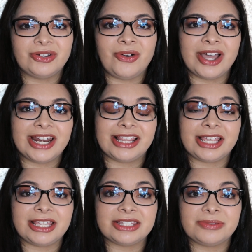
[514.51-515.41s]
So go ahead and
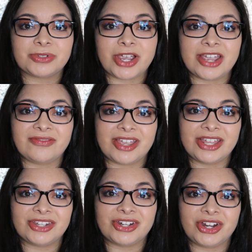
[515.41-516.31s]
like and subscribe
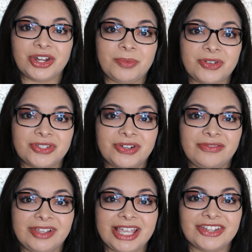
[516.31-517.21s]
and turn on your post
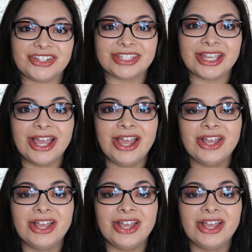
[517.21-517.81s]
notifications